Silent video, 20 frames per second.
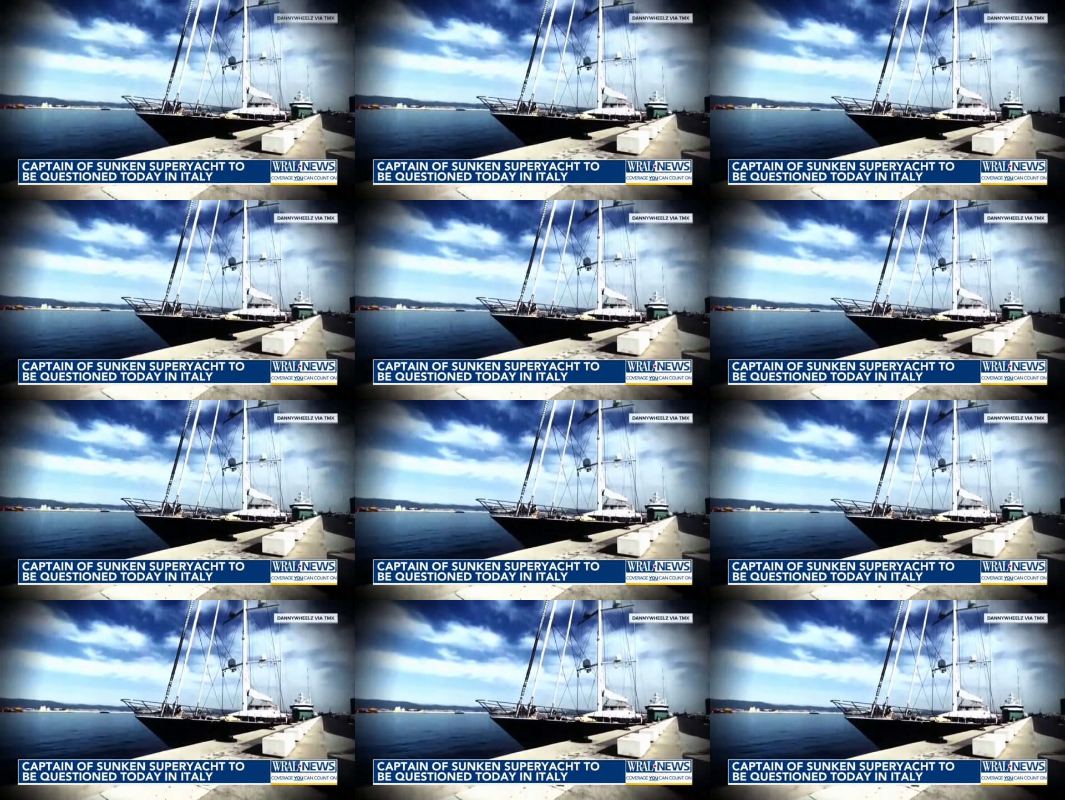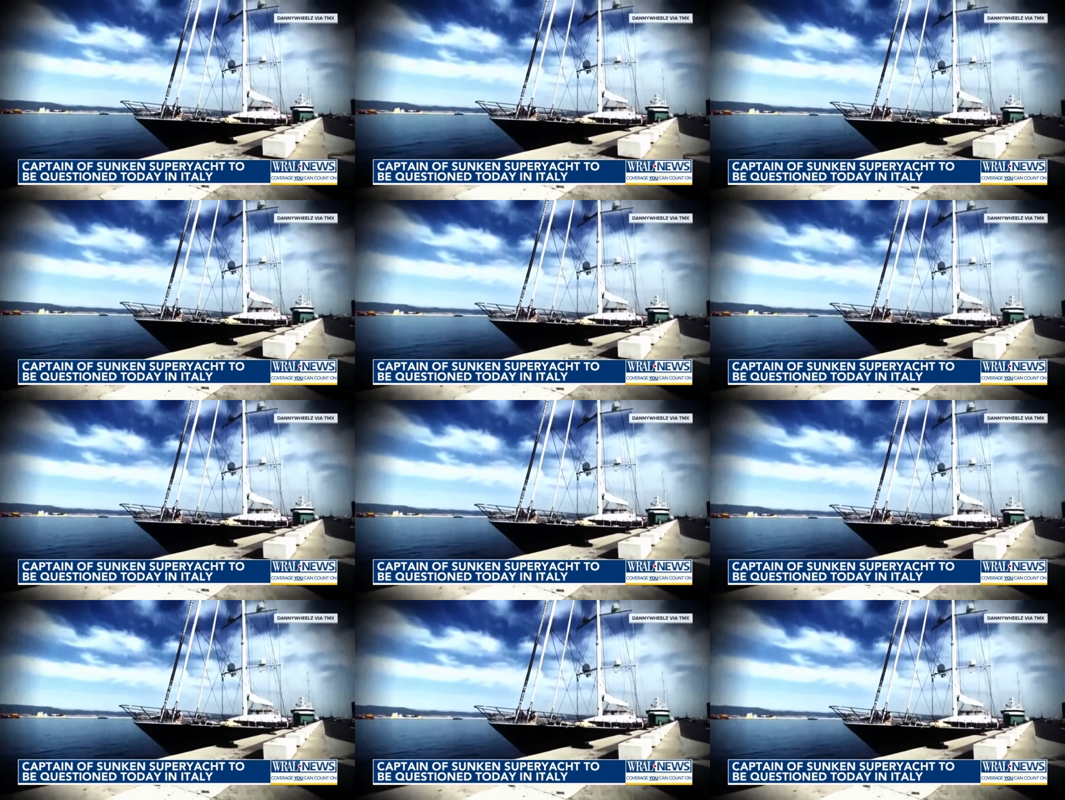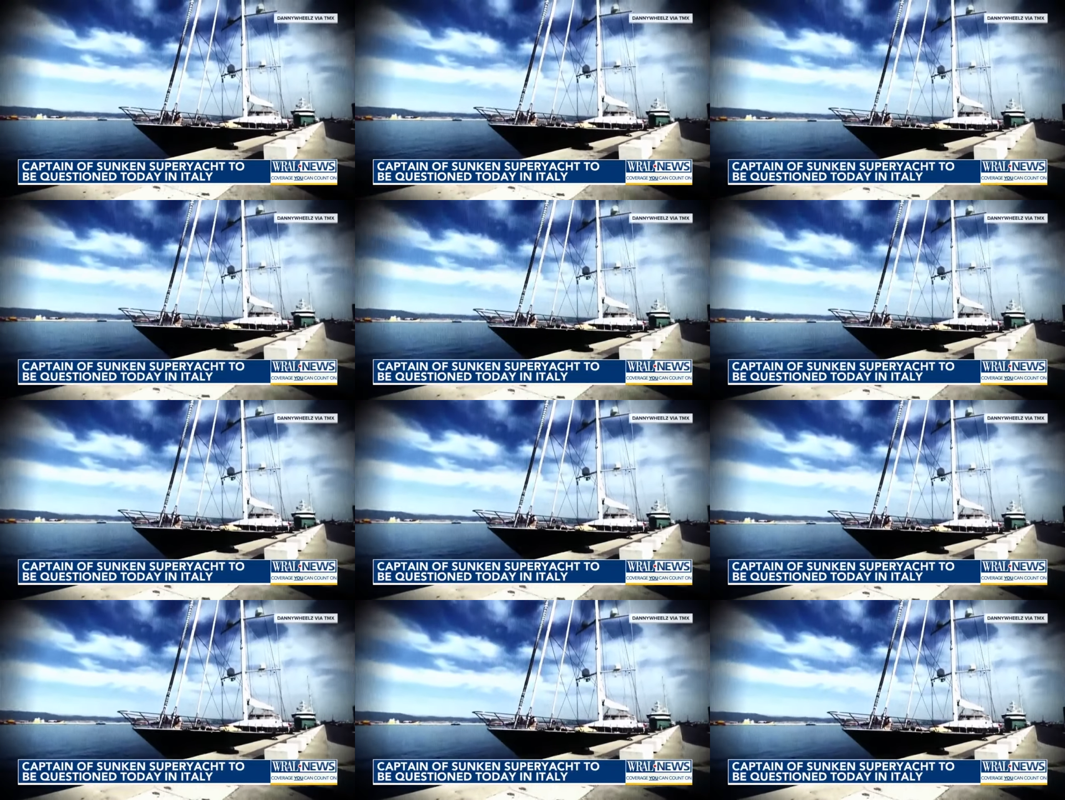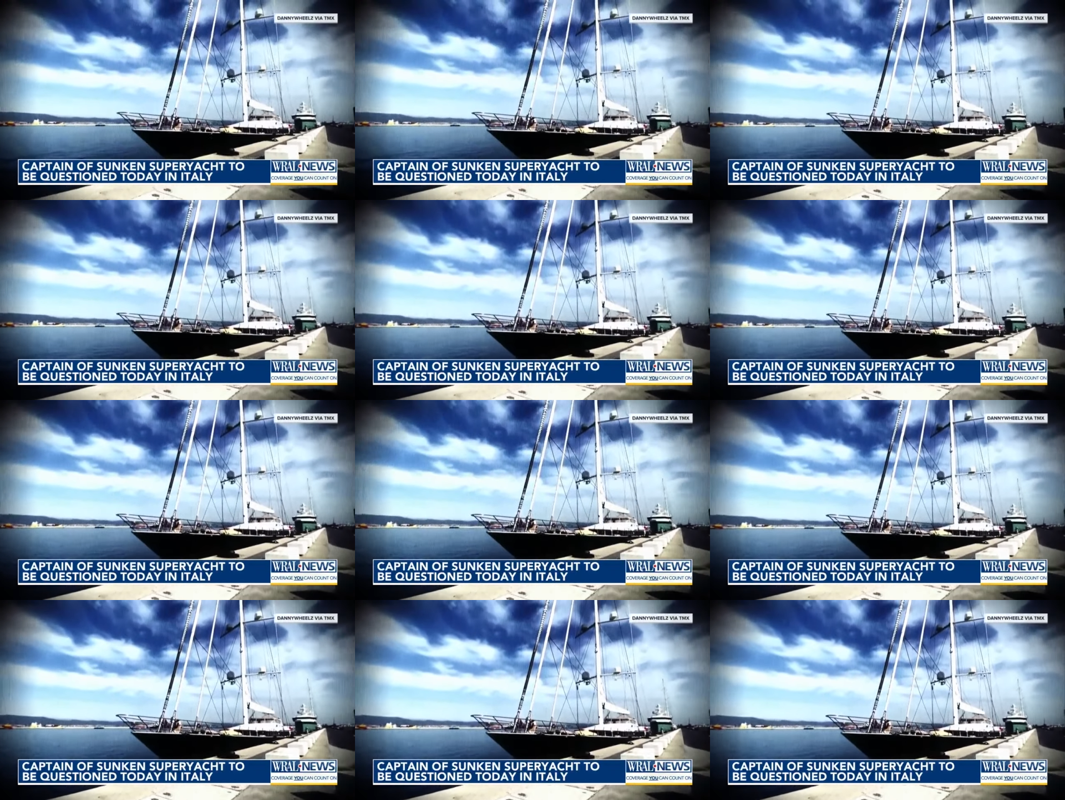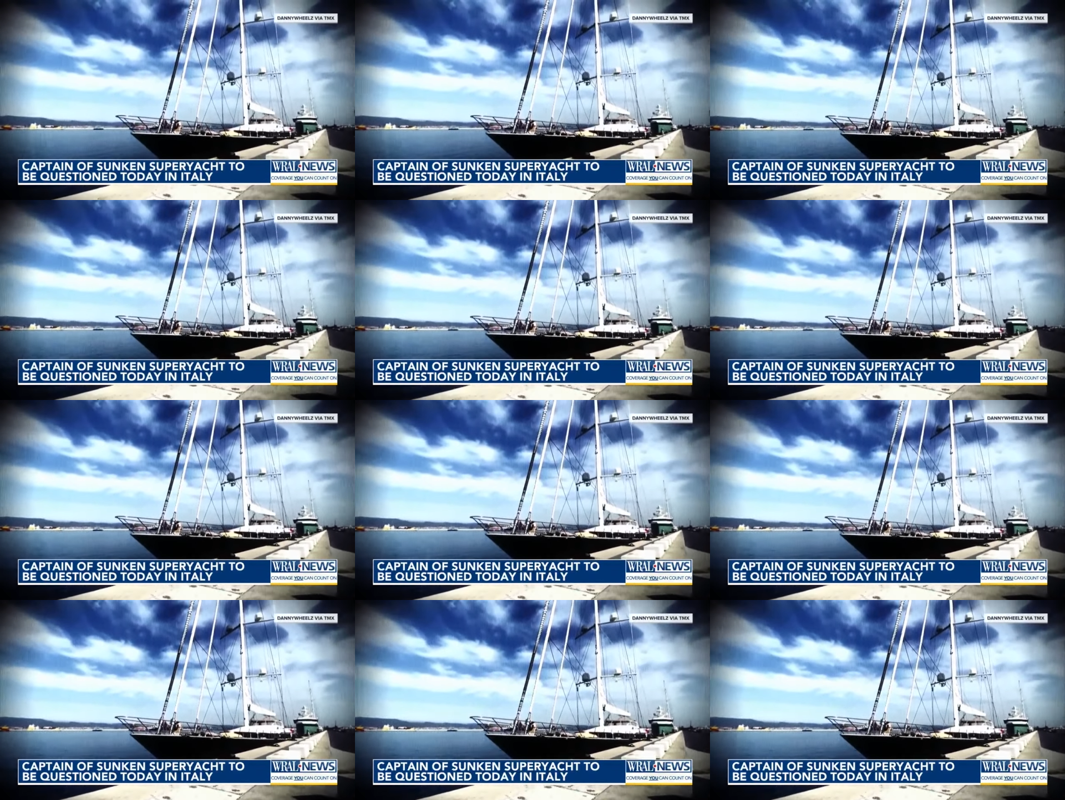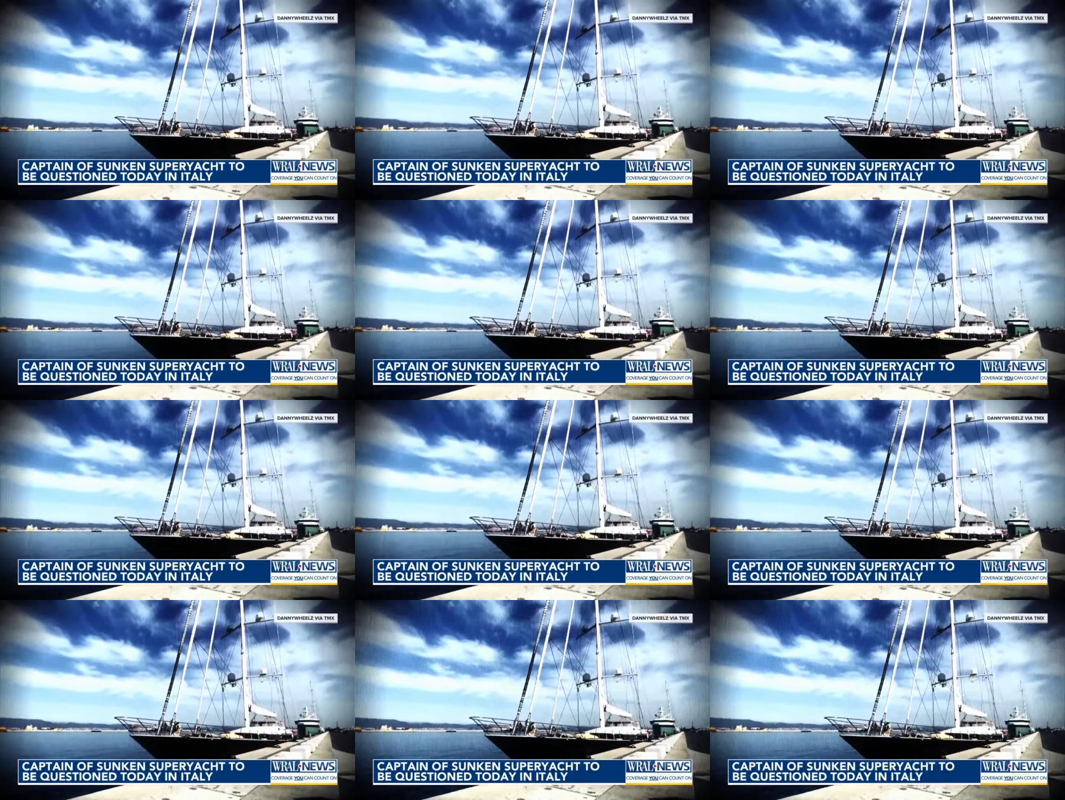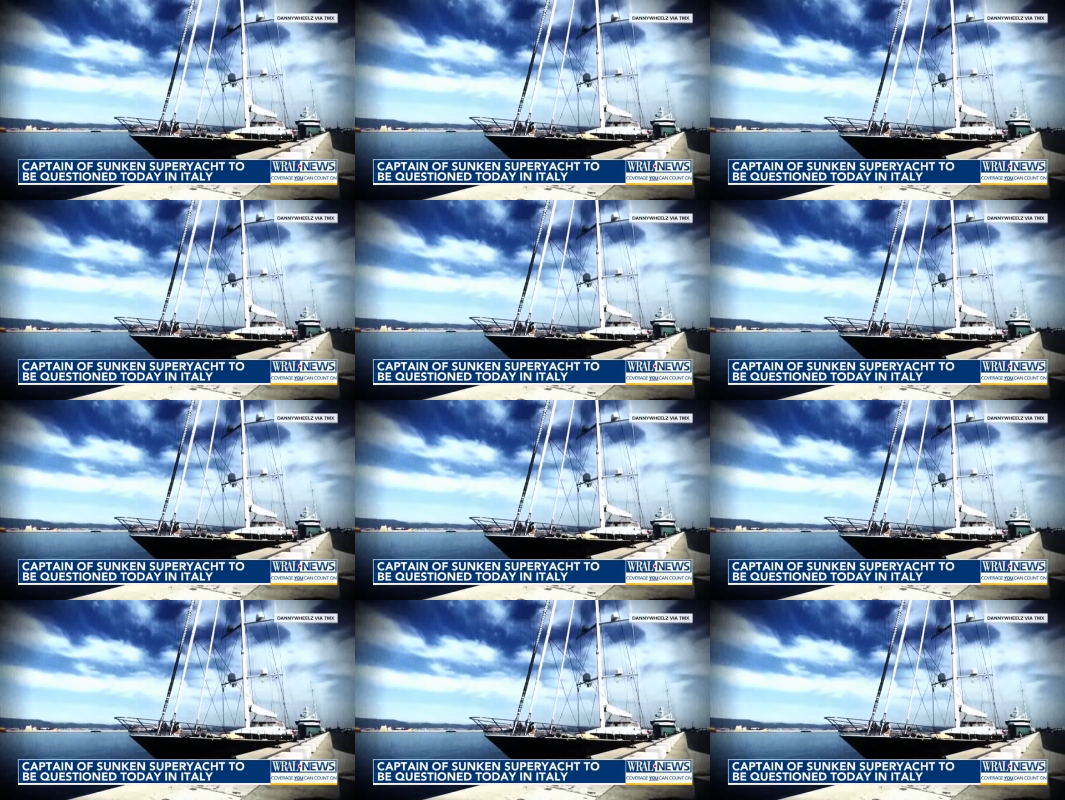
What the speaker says: (no speaker visible)